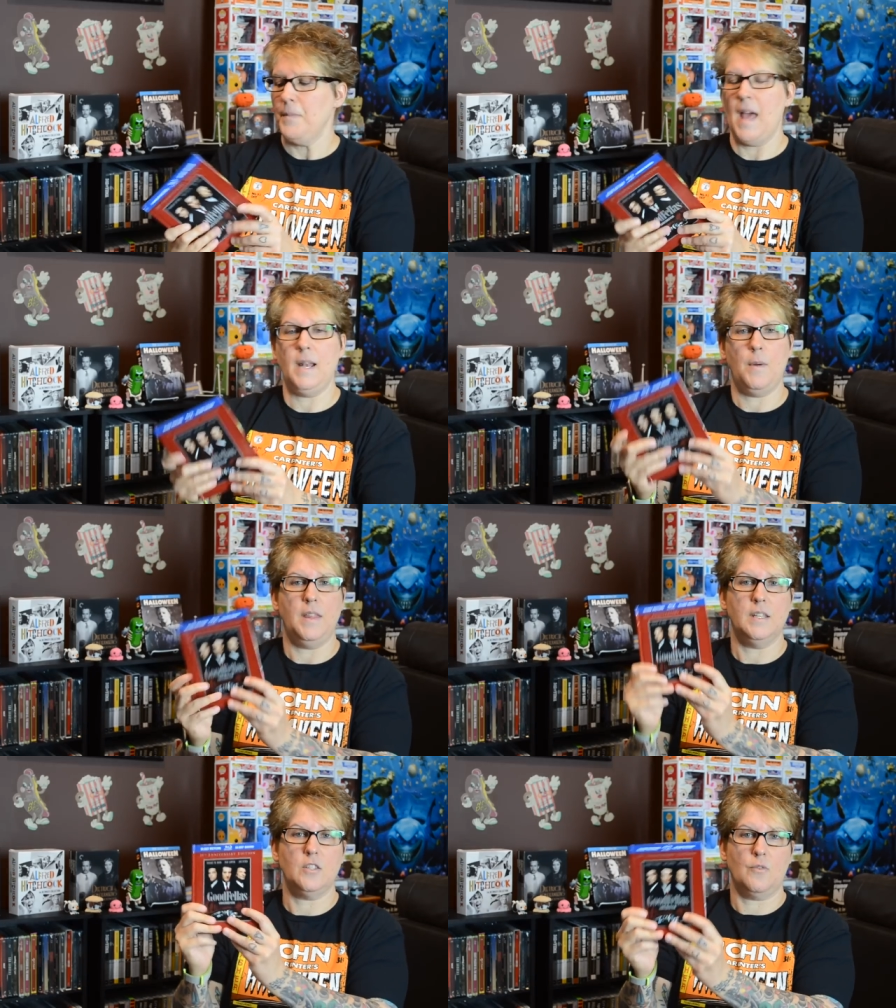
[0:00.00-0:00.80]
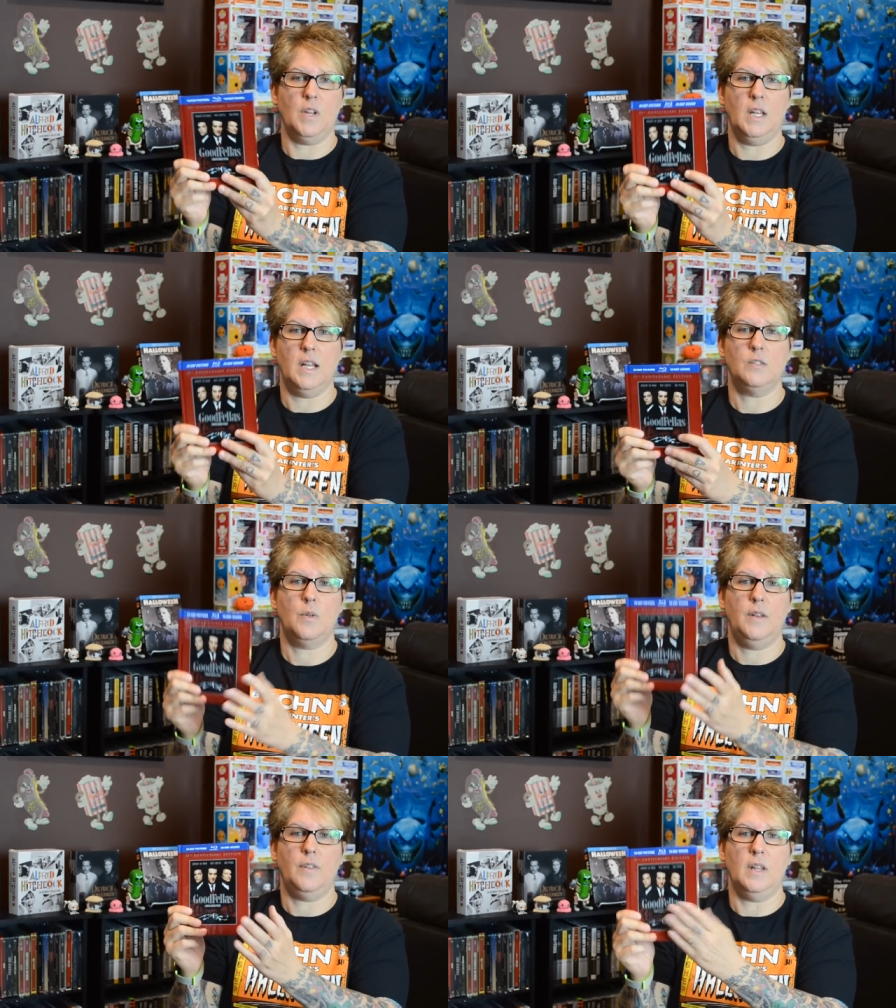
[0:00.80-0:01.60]
Anyway, this is a really nice
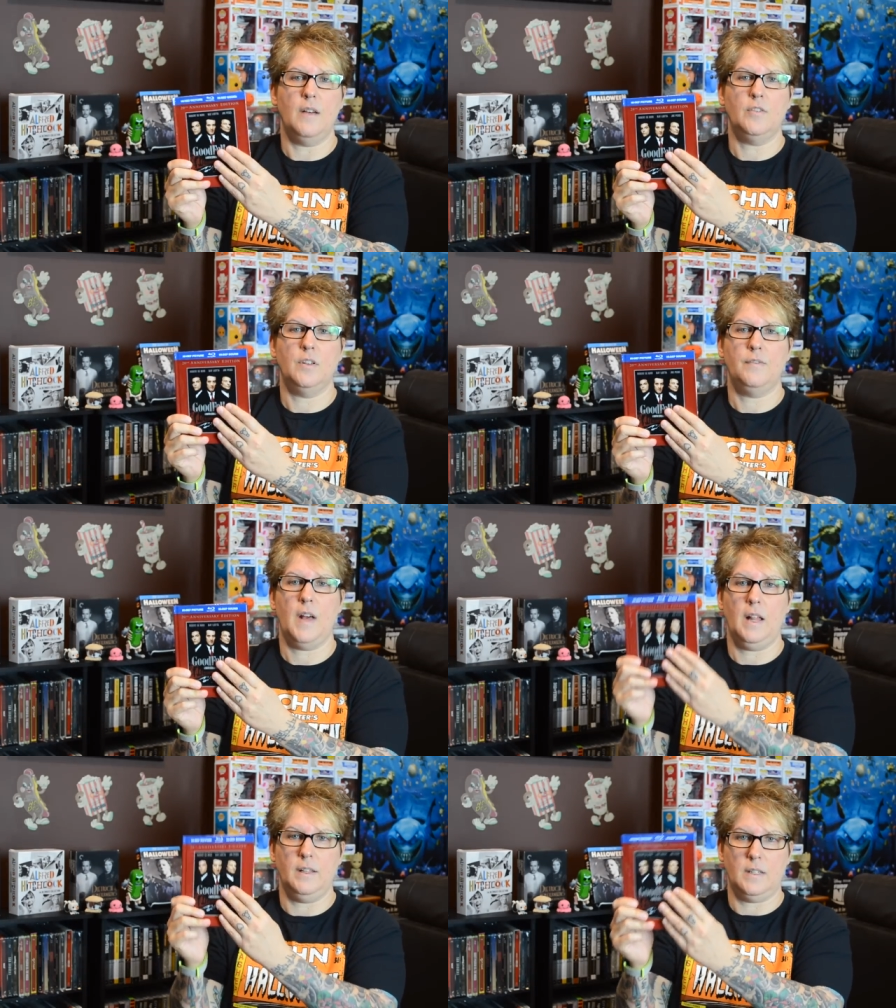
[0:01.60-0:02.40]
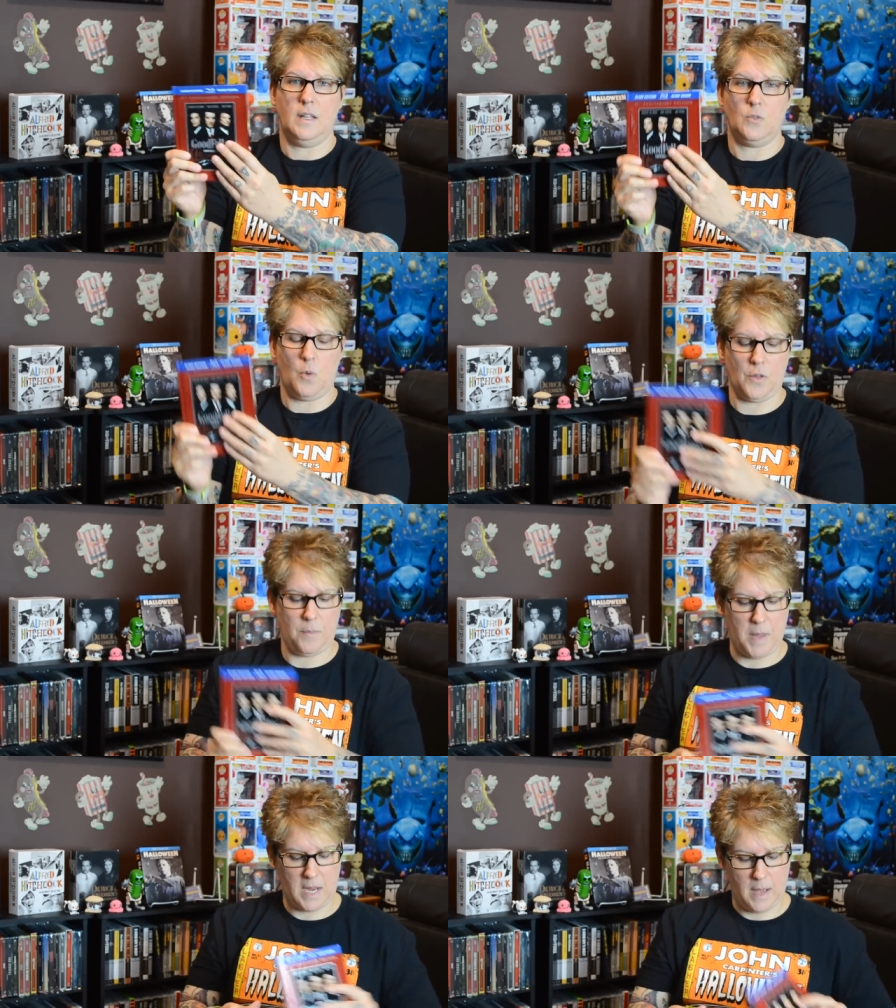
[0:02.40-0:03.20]
one. If you love Goodfellas, it's worth a
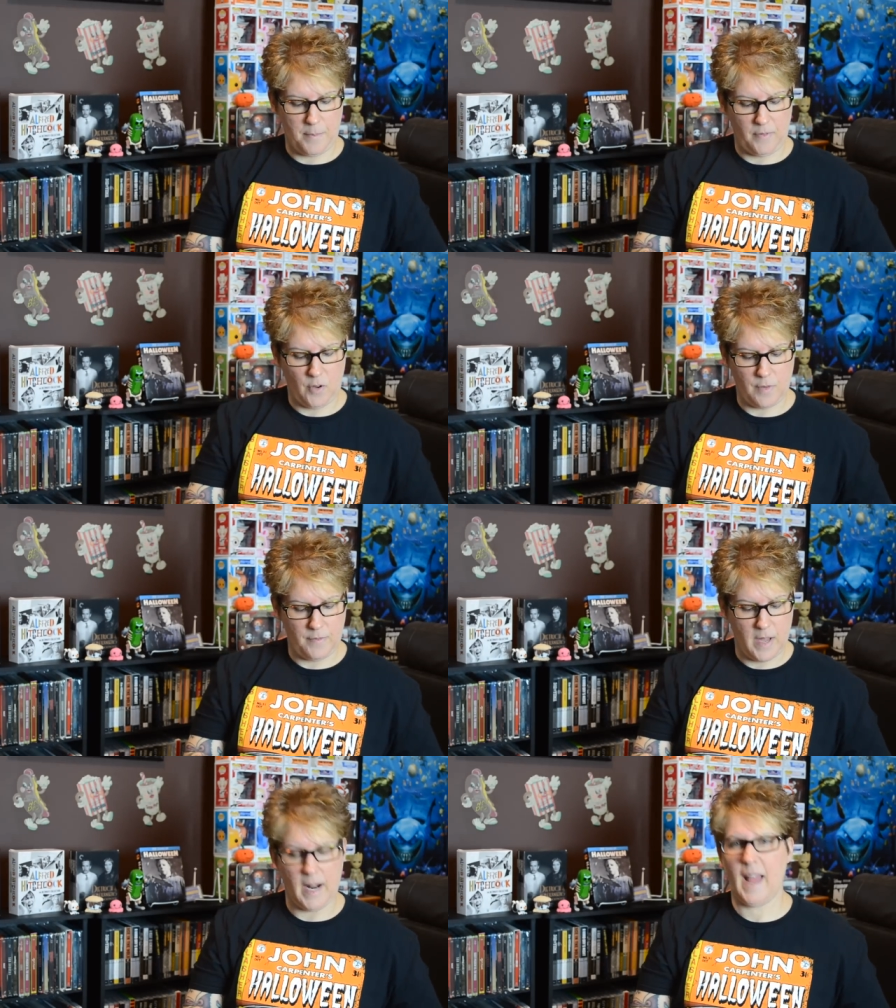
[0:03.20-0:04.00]
pickup if you can find.